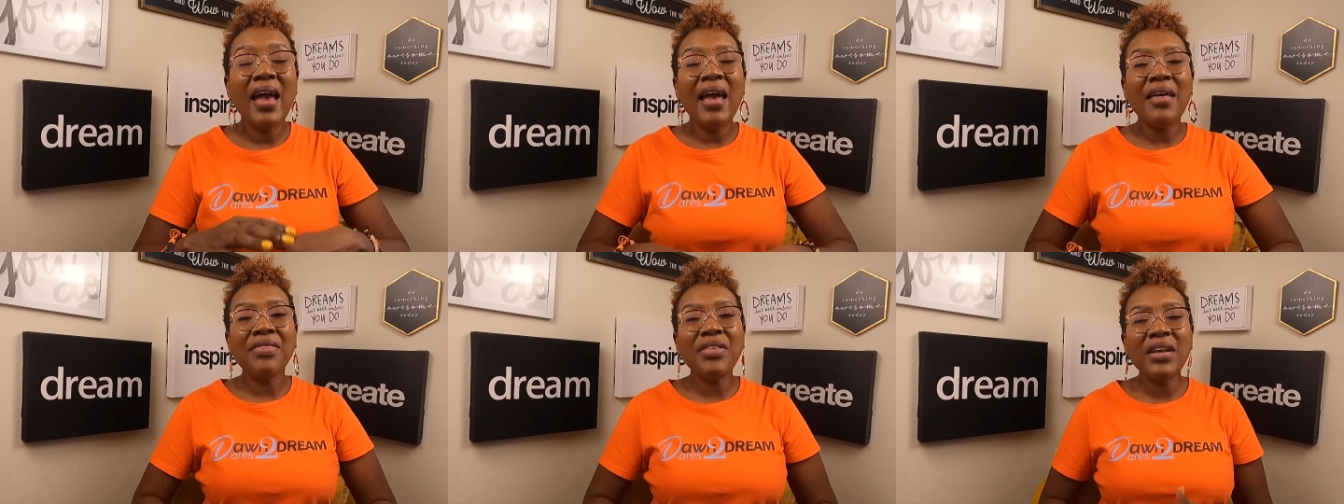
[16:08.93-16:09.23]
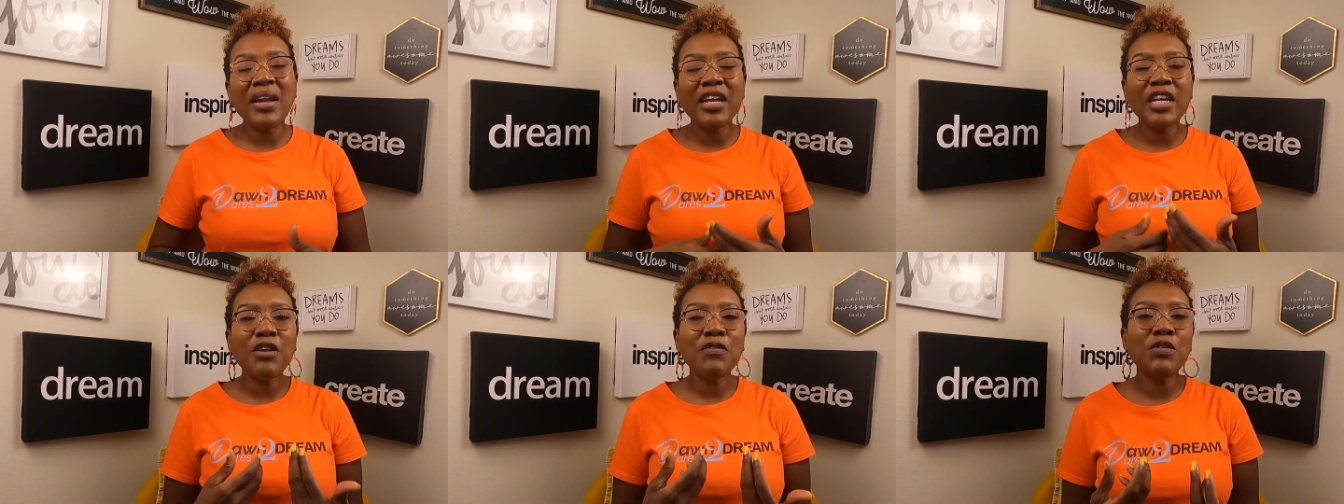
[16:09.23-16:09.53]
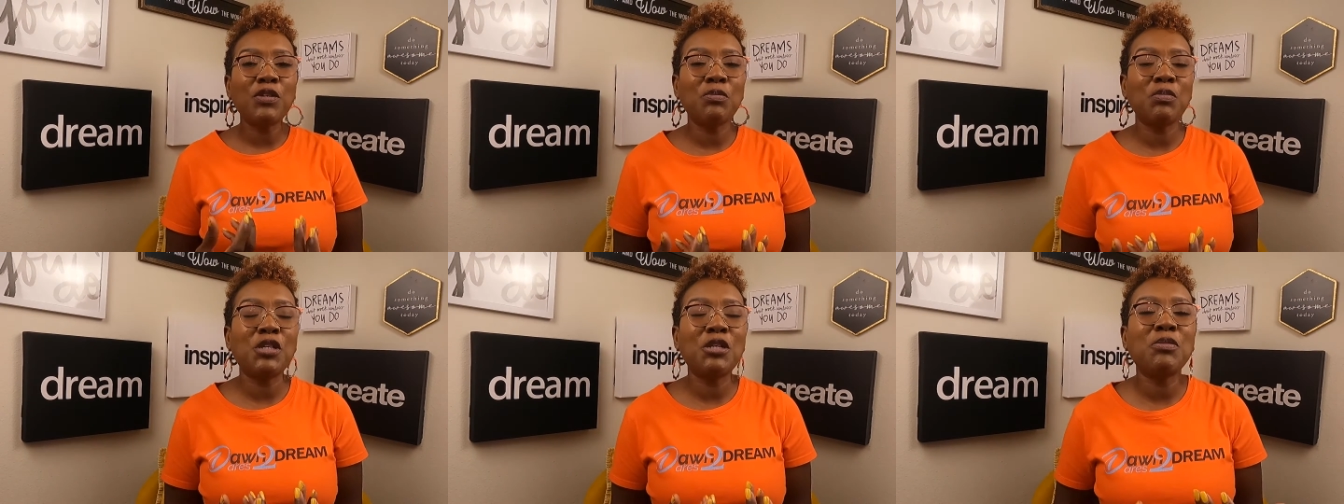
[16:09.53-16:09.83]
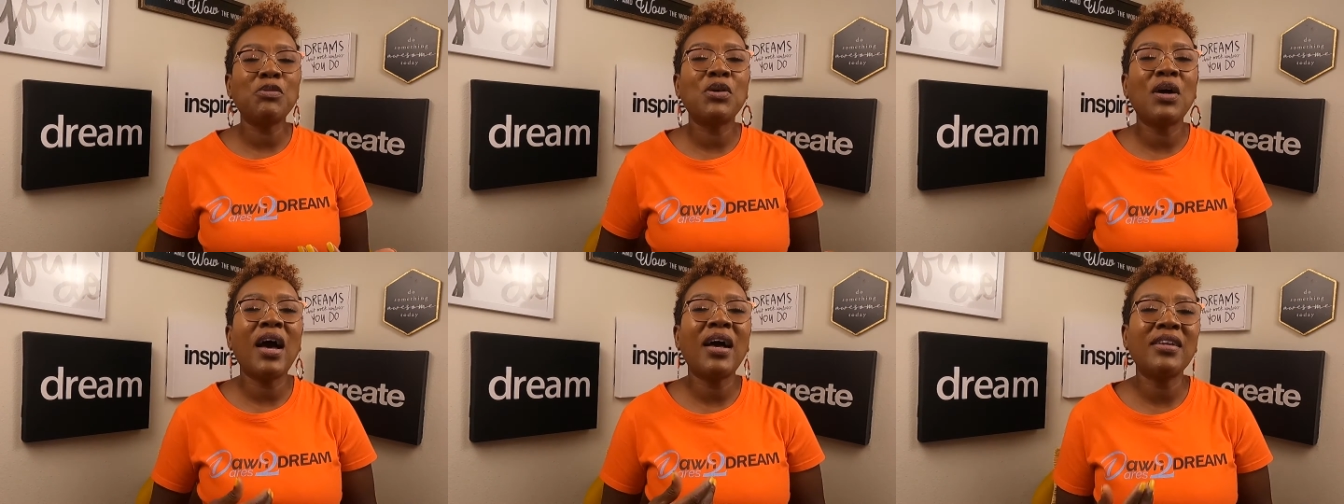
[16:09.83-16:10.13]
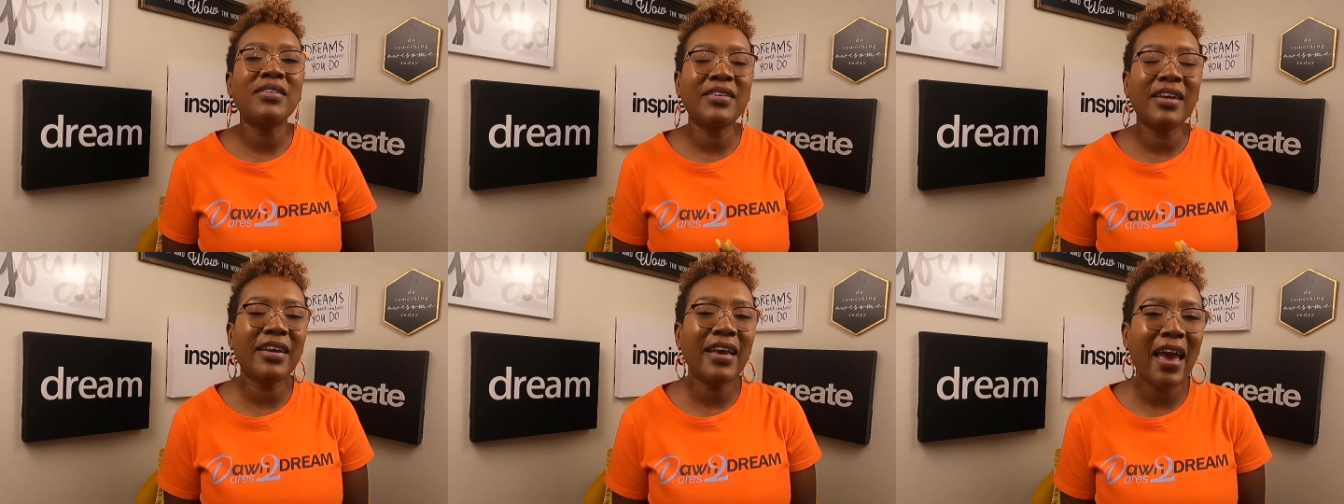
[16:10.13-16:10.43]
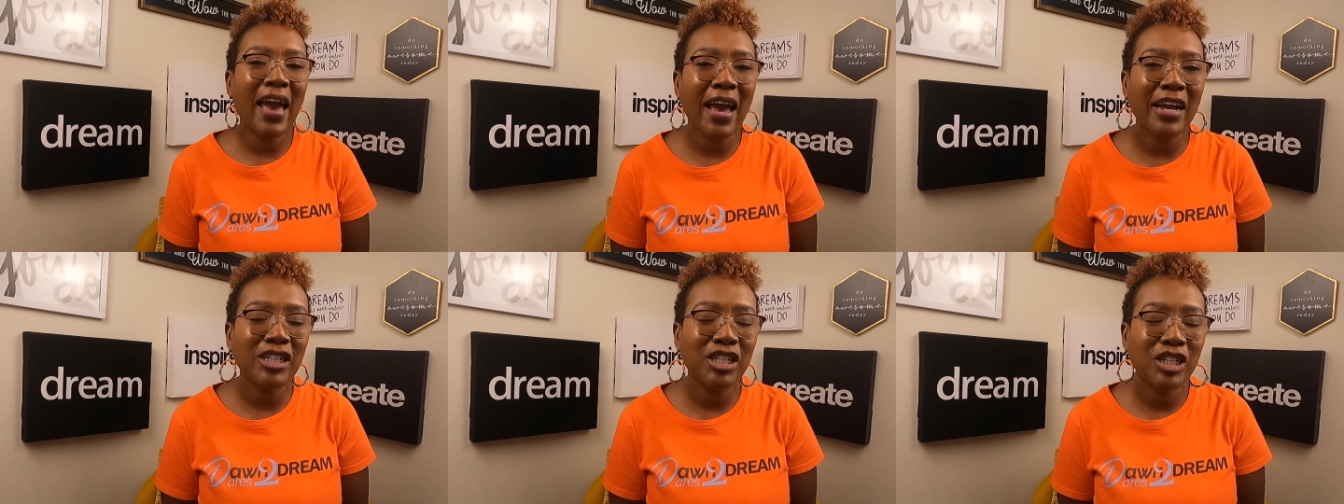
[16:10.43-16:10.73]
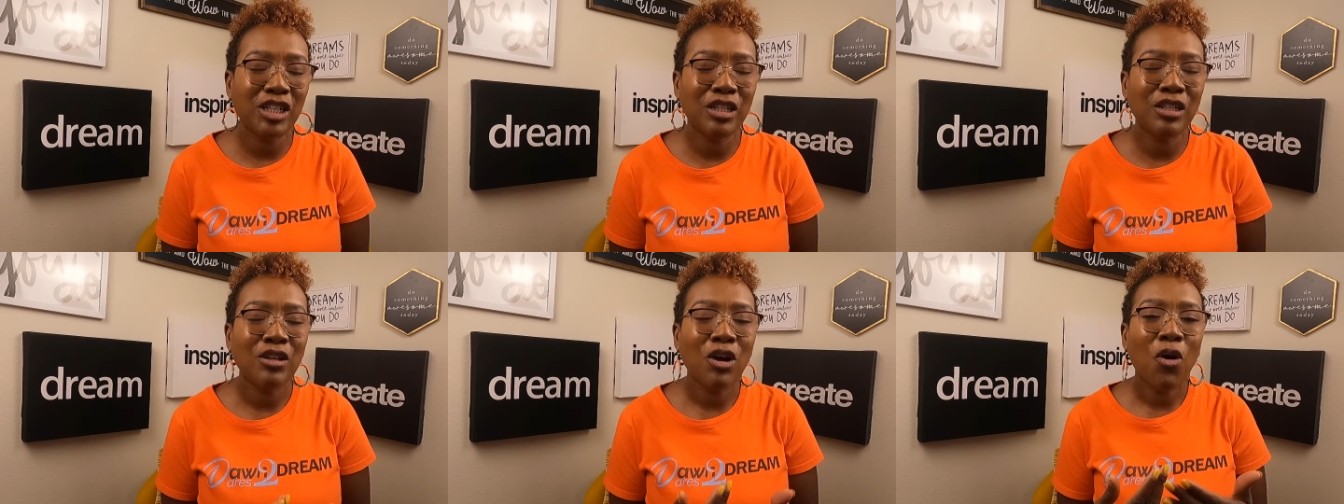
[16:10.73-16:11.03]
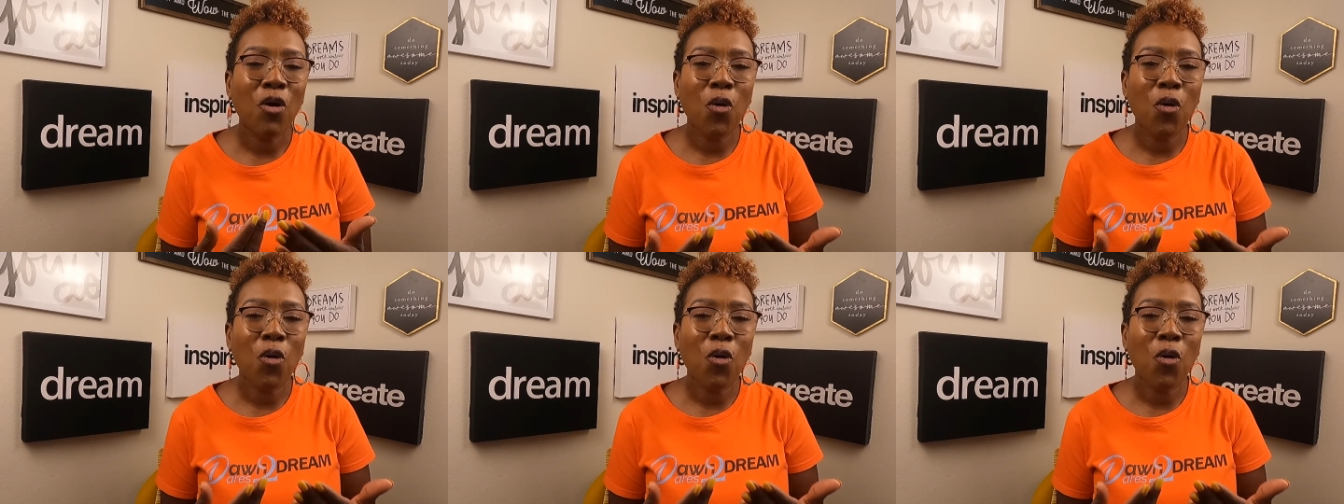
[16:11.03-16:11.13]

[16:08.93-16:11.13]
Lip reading: And then I give you some tips on how to take action